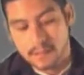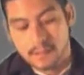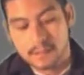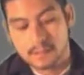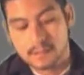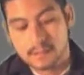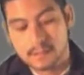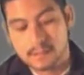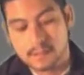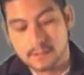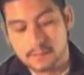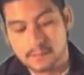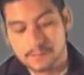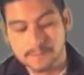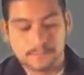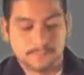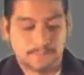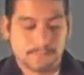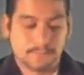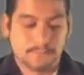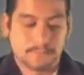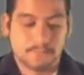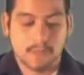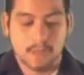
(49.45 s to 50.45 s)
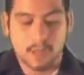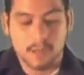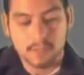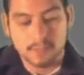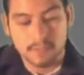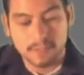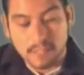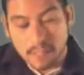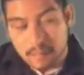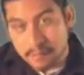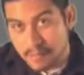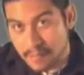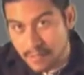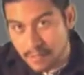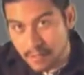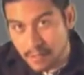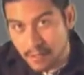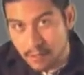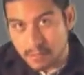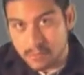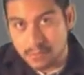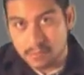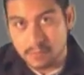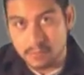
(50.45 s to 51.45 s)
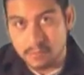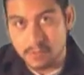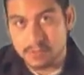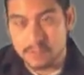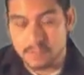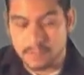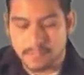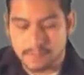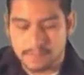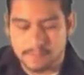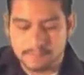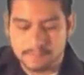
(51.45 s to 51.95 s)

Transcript: So, same thing goes to music.